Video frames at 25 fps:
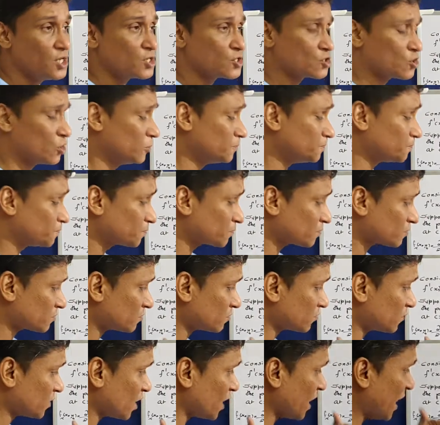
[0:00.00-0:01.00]
So
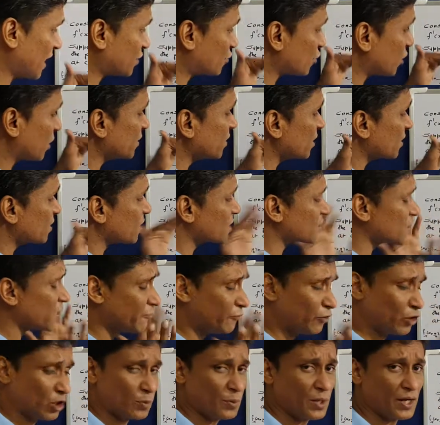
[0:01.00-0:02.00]
actually this is a
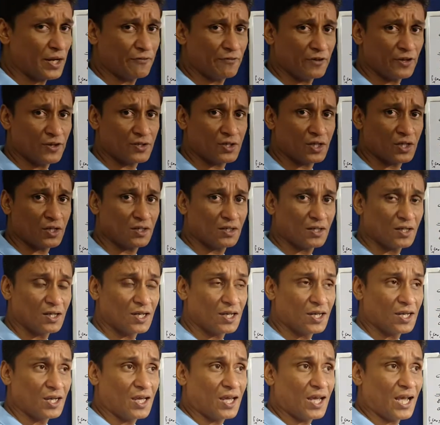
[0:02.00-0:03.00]
formal definition,
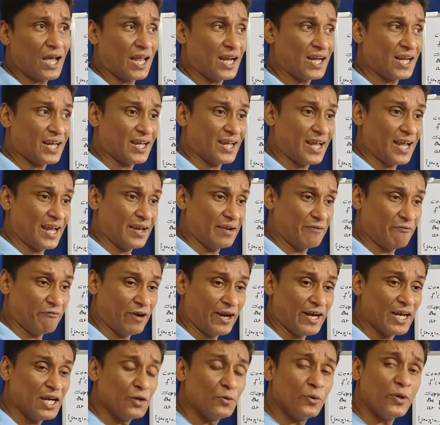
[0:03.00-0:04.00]
and
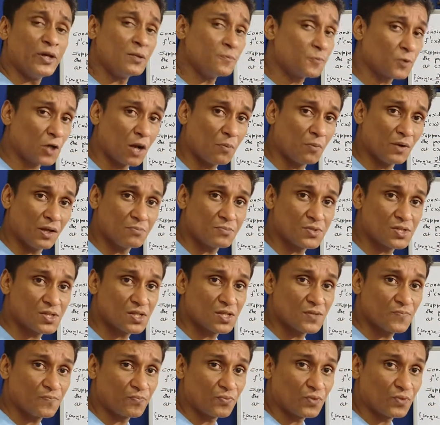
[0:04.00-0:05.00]
while doing problems